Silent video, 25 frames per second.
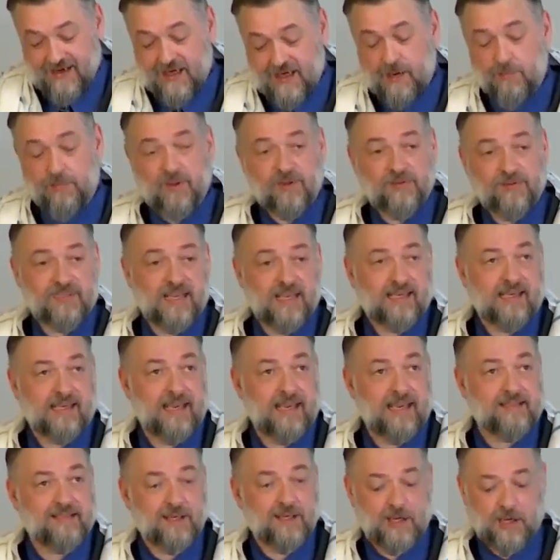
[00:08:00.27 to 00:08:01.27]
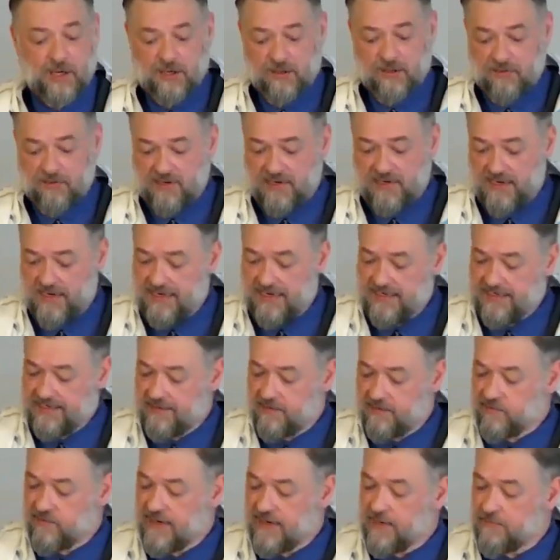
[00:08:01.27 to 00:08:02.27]
A couple of decades ago, I
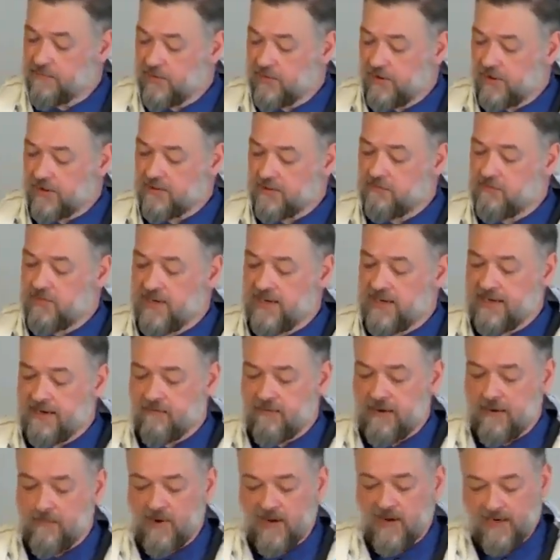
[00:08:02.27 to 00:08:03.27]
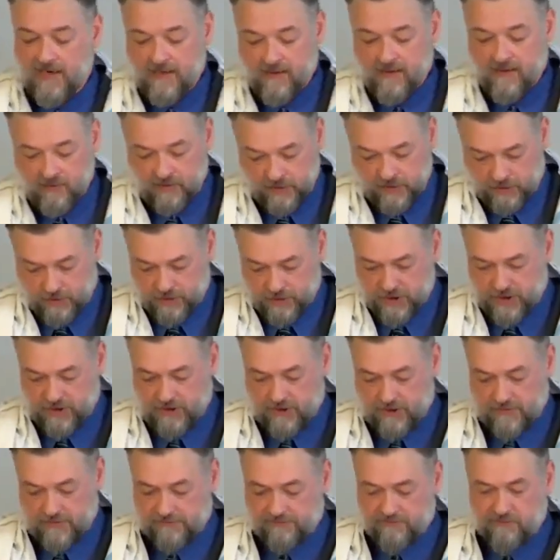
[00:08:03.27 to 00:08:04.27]
uh, read a book by Rabbi Harold
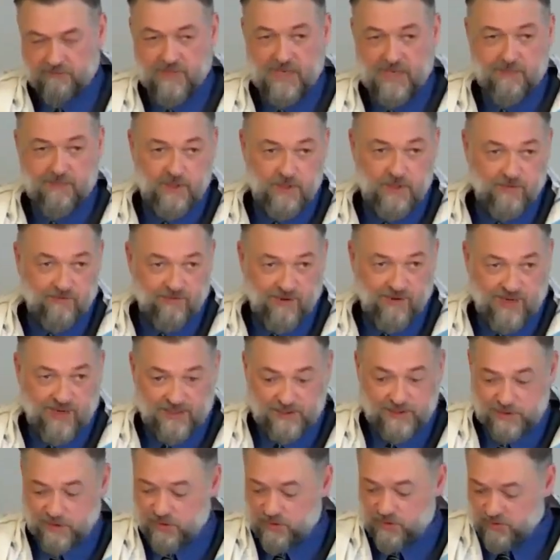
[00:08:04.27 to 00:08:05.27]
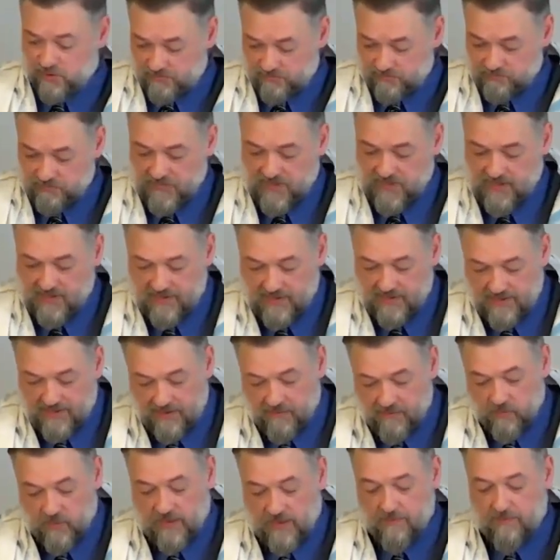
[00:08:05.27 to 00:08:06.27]
Kushner. Maybe you've read it too
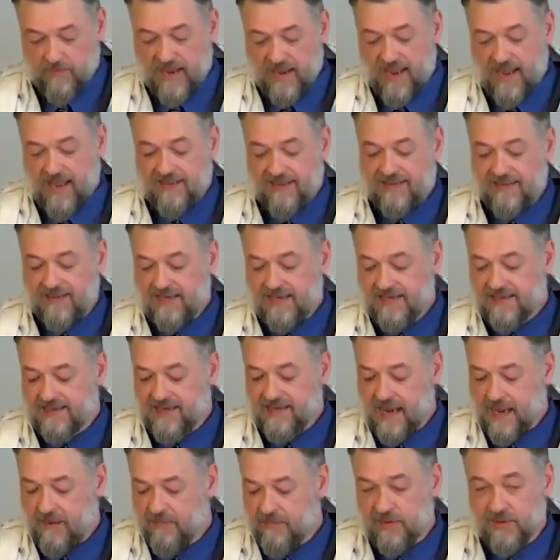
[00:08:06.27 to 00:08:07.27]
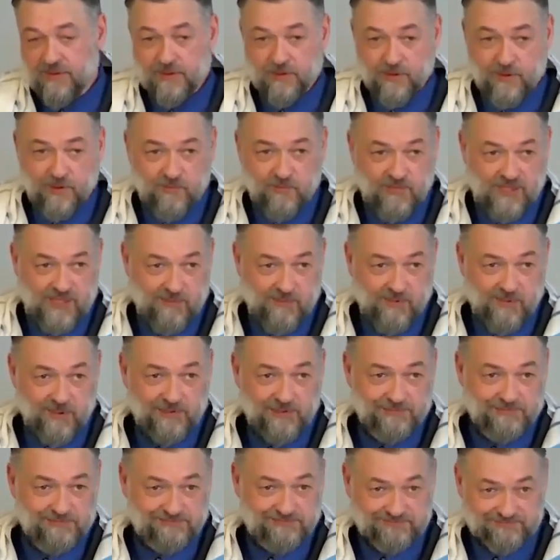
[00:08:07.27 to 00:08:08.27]
when bad things happen to good
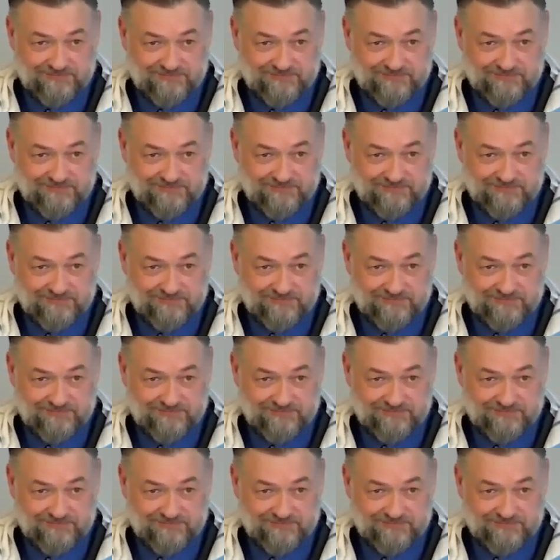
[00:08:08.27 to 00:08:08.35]
people.